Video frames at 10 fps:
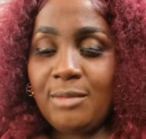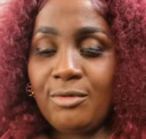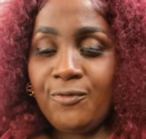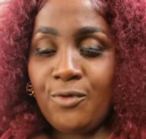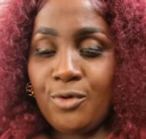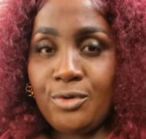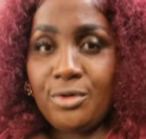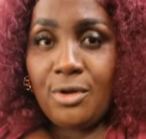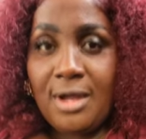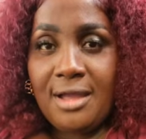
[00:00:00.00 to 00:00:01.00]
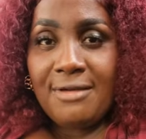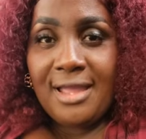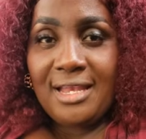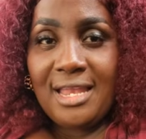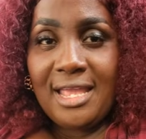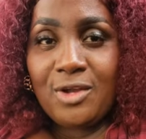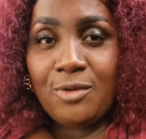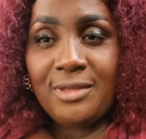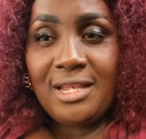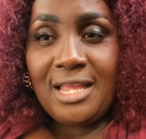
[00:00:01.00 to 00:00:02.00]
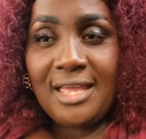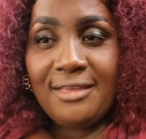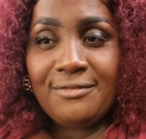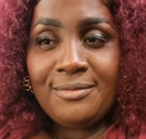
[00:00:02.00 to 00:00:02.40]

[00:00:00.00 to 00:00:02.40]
before no go, alright? Like up the live.